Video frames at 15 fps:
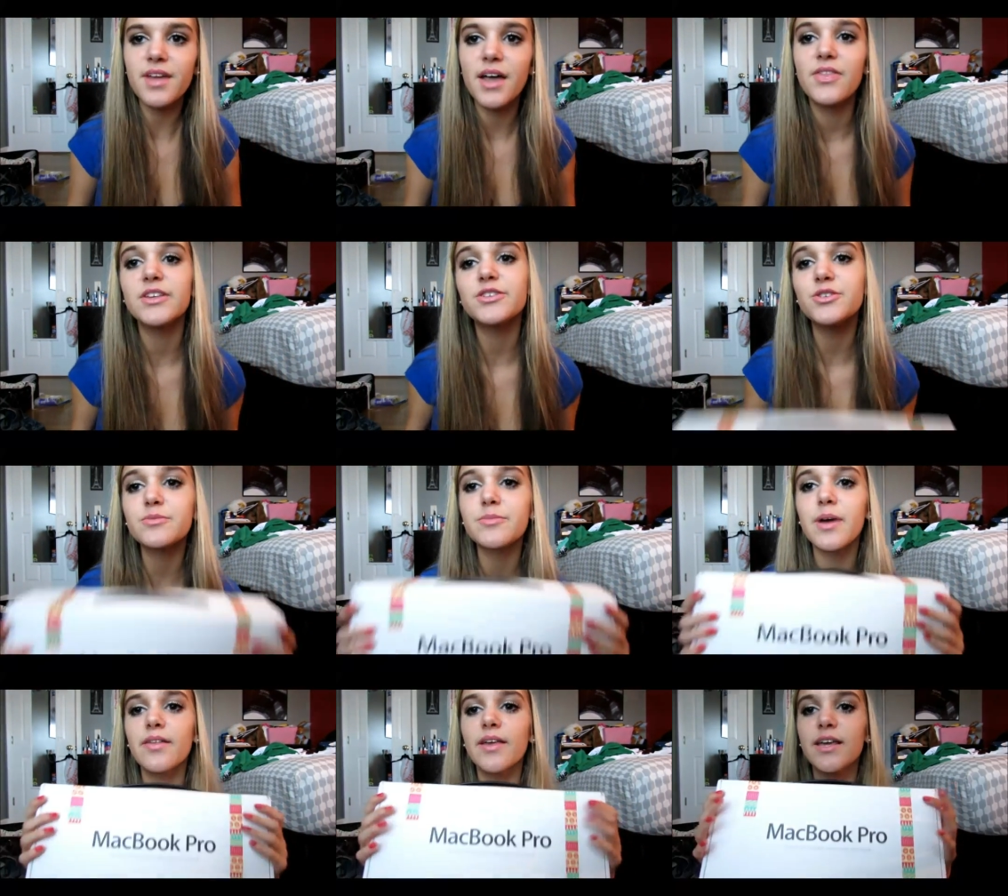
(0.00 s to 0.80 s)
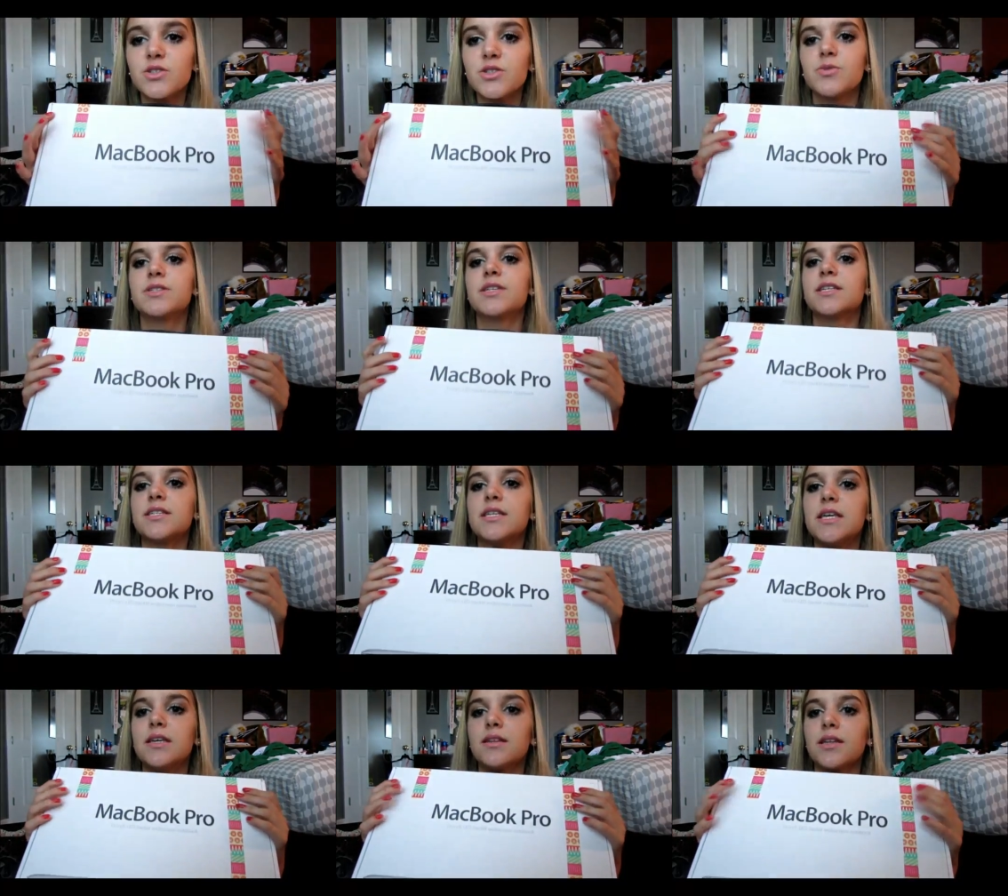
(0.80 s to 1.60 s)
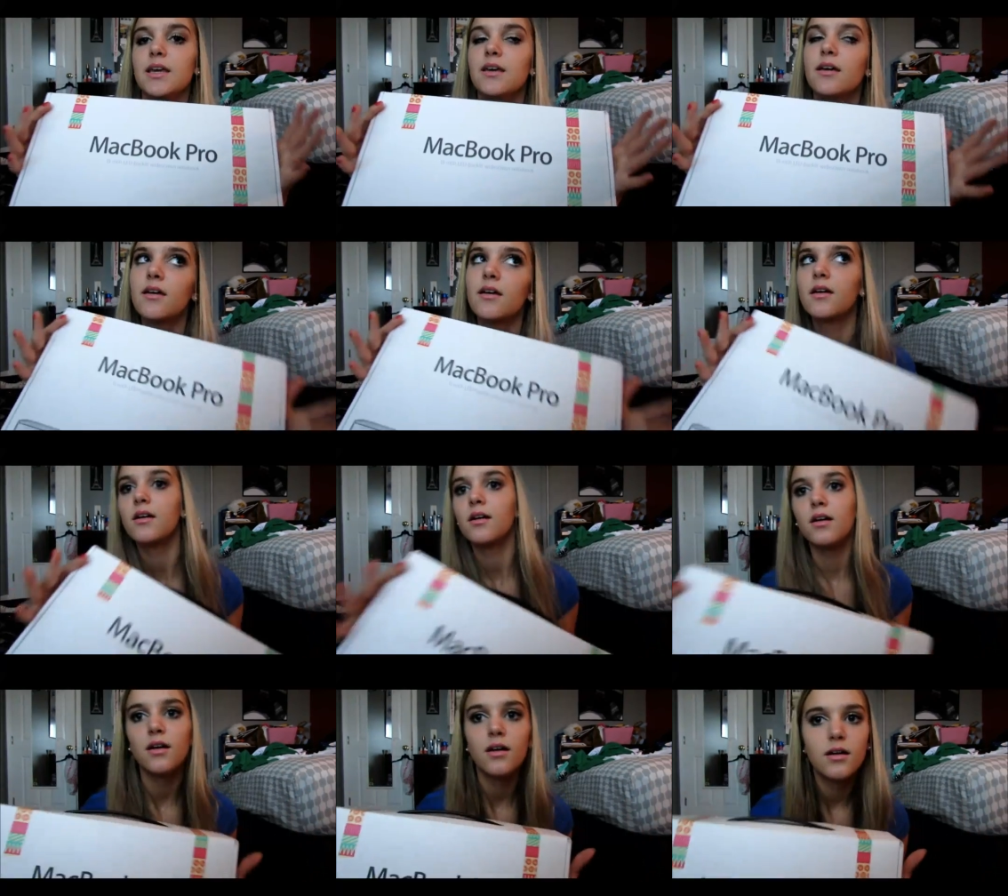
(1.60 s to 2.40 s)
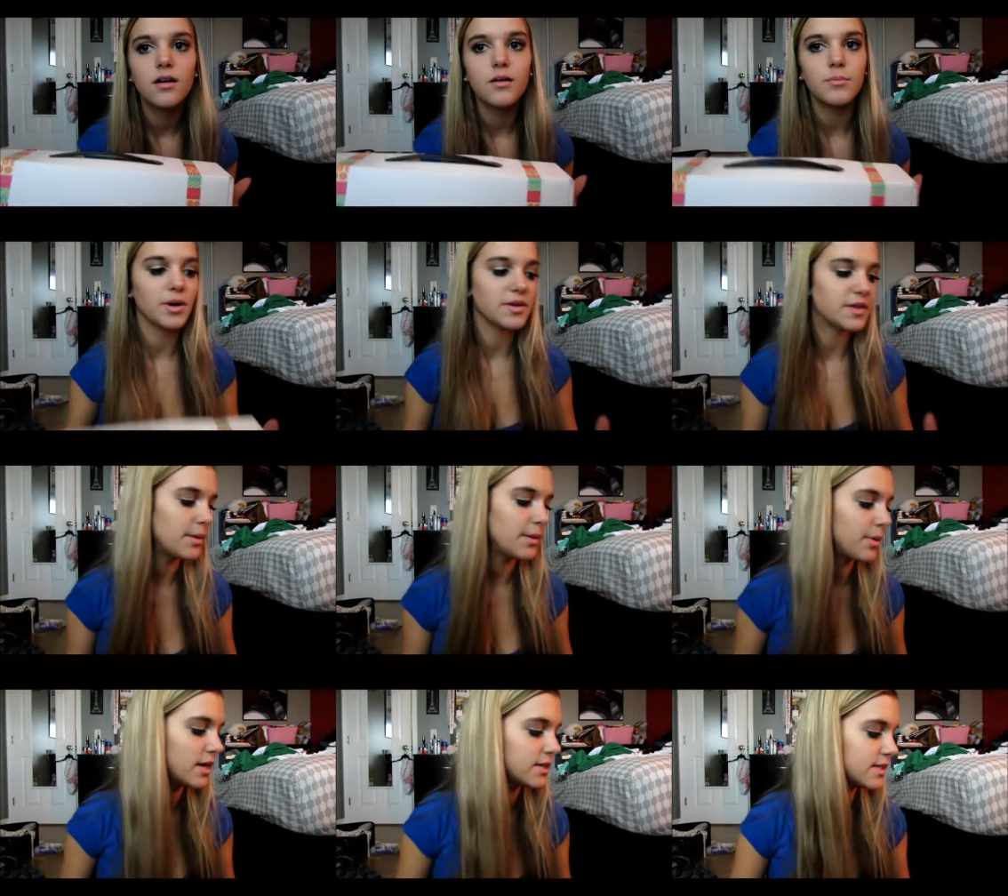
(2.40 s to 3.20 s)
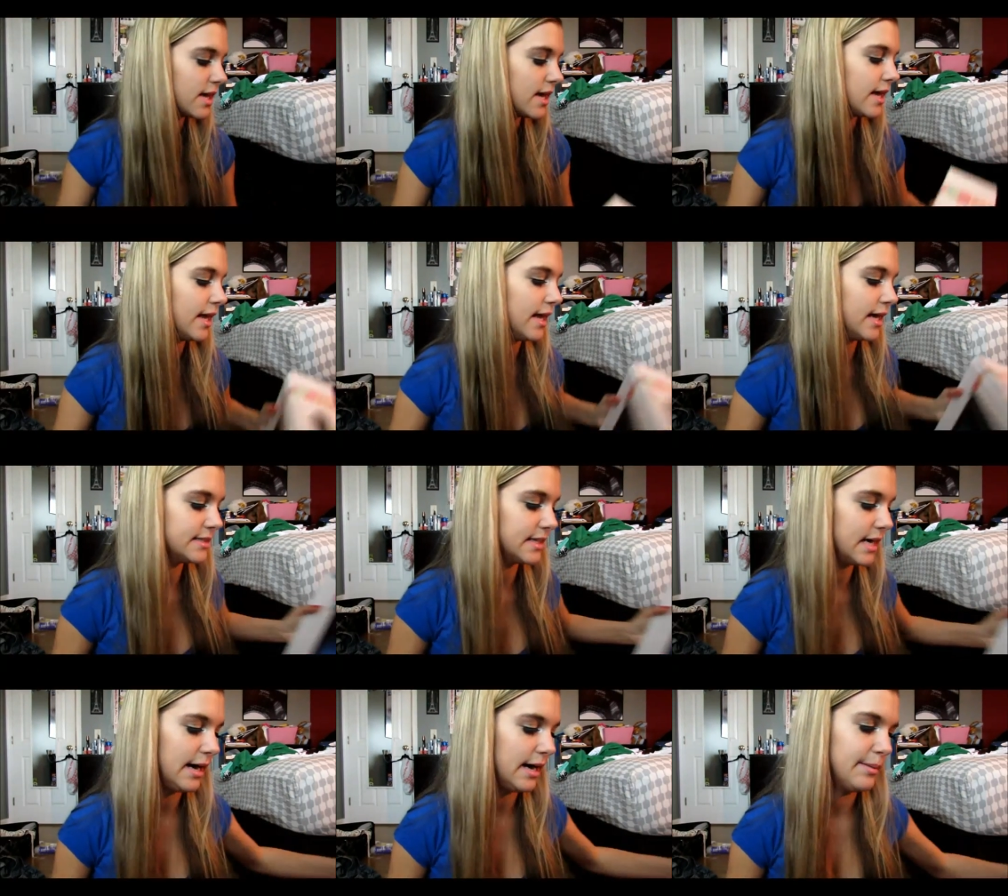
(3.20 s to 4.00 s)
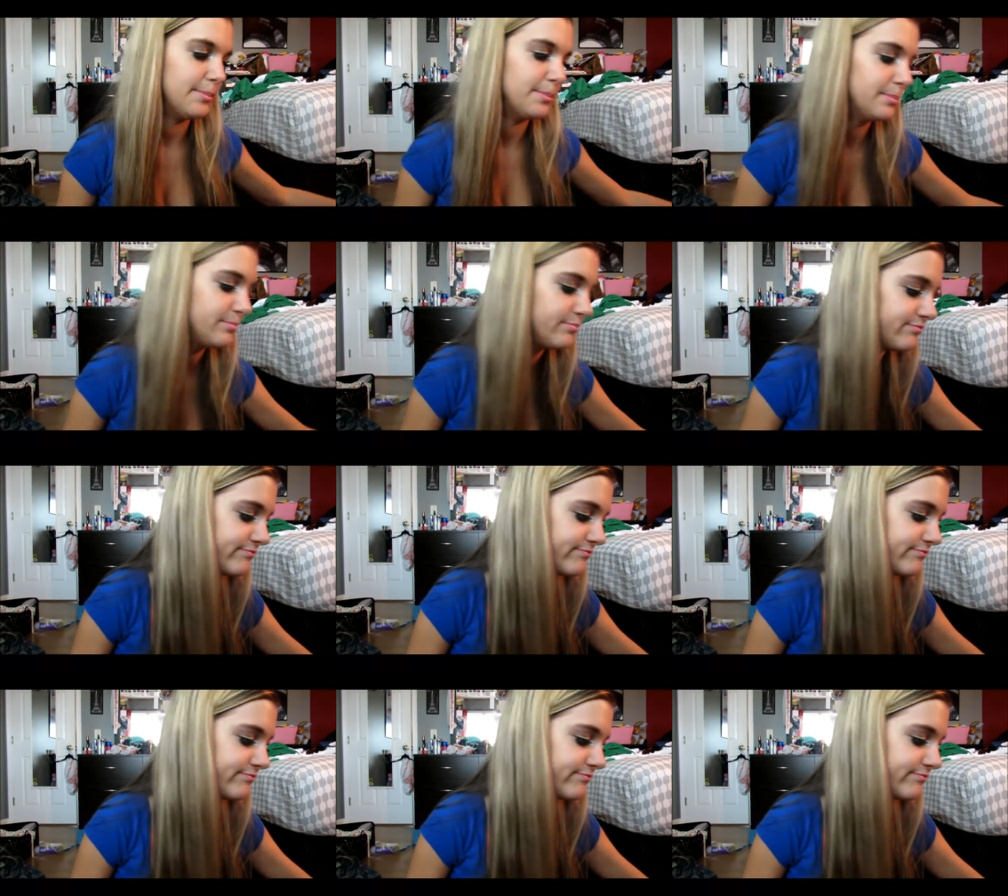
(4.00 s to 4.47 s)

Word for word: this is my like sweet sixteen like birthday present, and um,